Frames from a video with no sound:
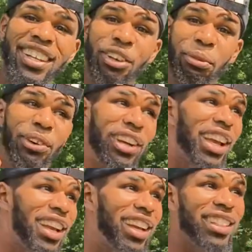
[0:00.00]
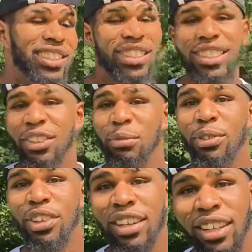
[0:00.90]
No more of that, guys. No more.